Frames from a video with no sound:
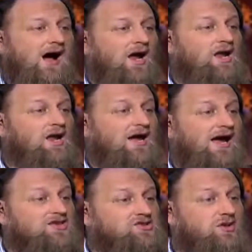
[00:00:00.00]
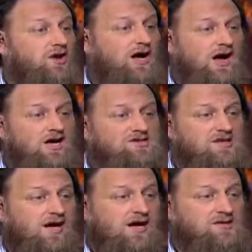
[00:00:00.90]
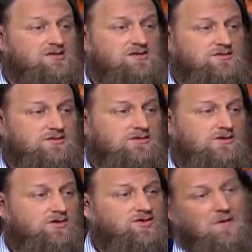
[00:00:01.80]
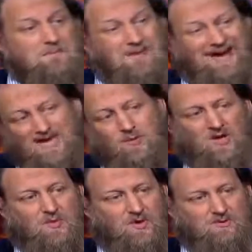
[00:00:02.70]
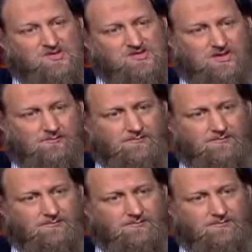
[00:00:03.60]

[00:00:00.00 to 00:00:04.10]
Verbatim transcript: Allah has not asked us to make people Muslim.